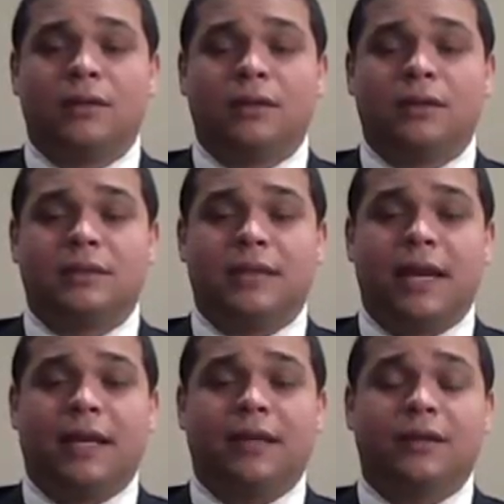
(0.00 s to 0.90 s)

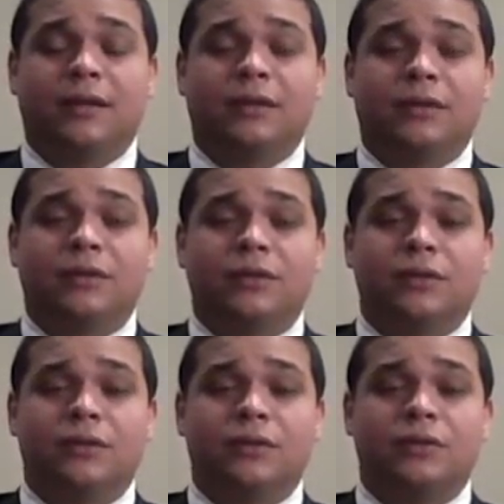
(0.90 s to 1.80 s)
stating,
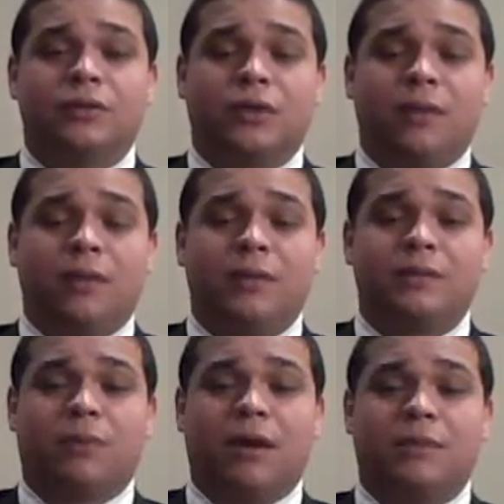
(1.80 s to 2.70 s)
"Trump has
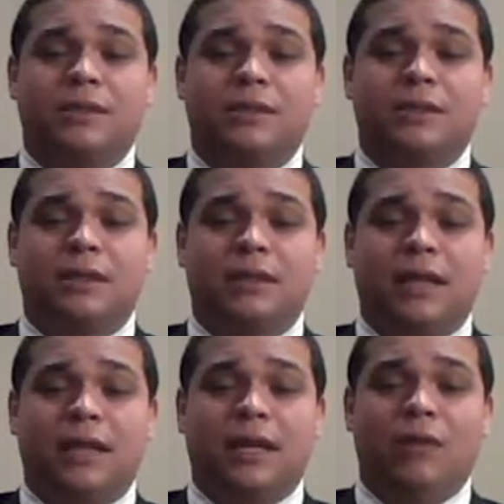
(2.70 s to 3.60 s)
promised
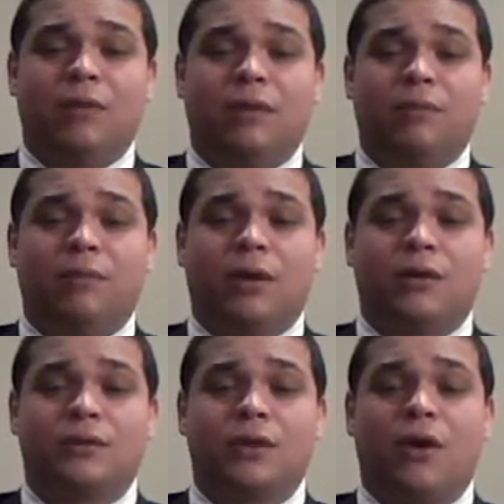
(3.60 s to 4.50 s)
that he will
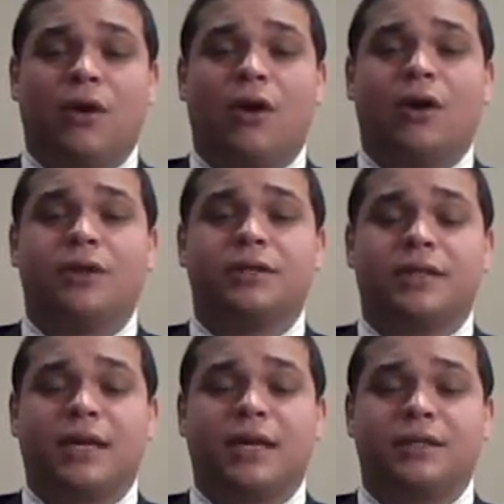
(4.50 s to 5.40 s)
impose harder
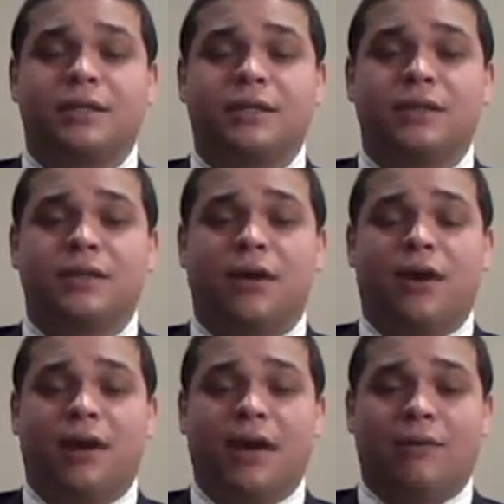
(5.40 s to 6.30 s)
sanctions
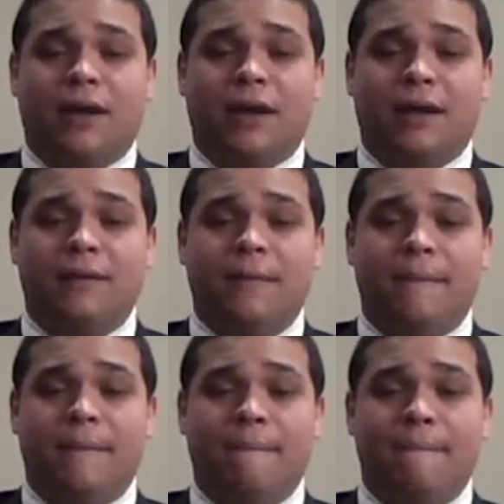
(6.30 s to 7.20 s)
on Iran
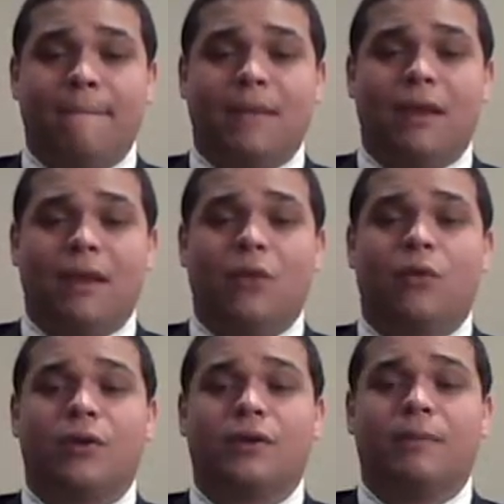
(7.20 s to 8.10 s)
in
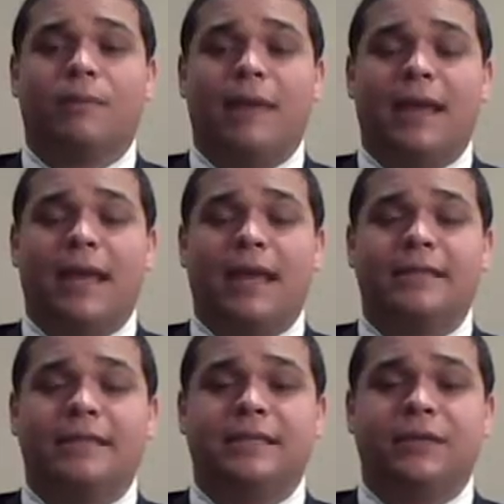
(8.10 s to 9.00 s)
order to make a
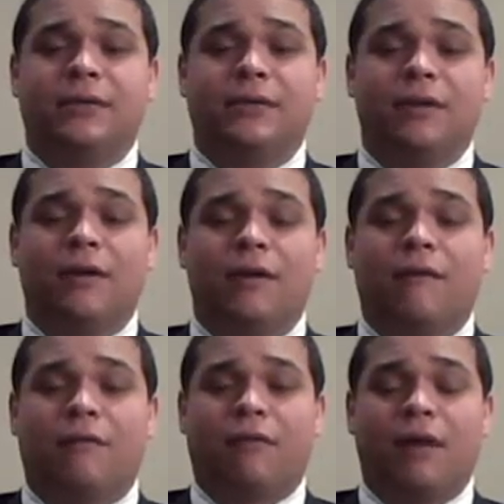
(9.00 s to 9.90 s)
deal
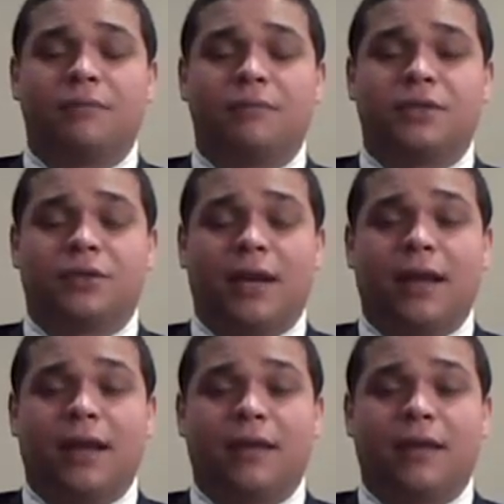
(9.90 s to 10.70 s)
from strength,